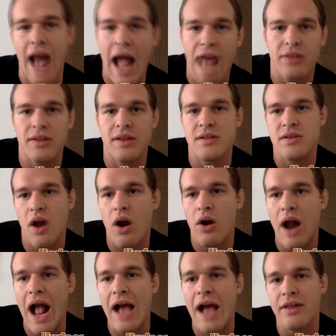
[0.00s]
athletes
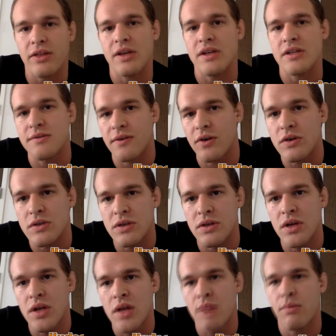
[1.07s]
are athletes
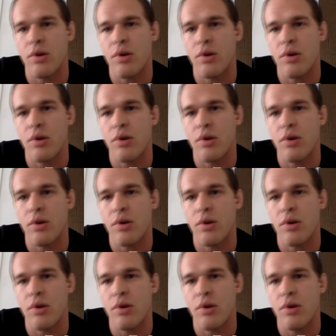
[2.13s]
first,